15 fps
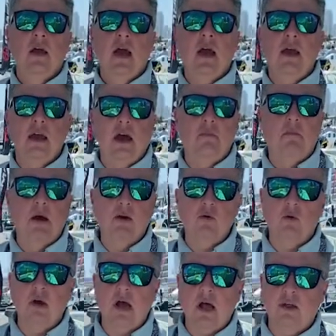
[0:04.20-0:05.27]
Hey, I'm
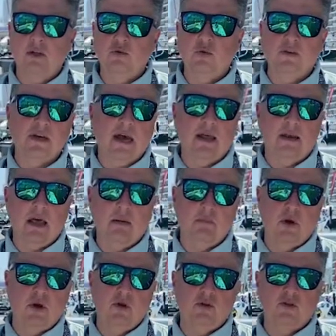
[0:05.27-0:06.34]
Michael Collins with Tideline
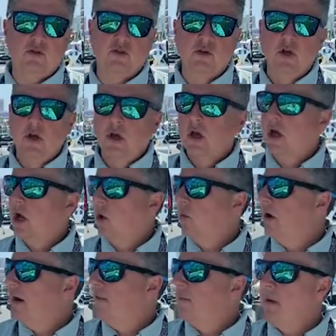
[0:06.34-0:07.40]
Boats. Uh,
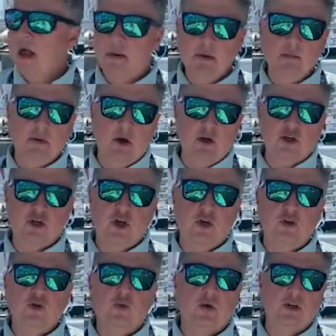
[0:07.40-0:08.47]
we're at the Miami Boat
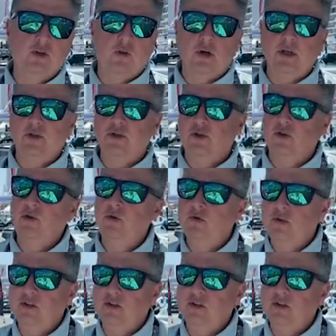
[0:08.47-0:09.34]
Show 2022.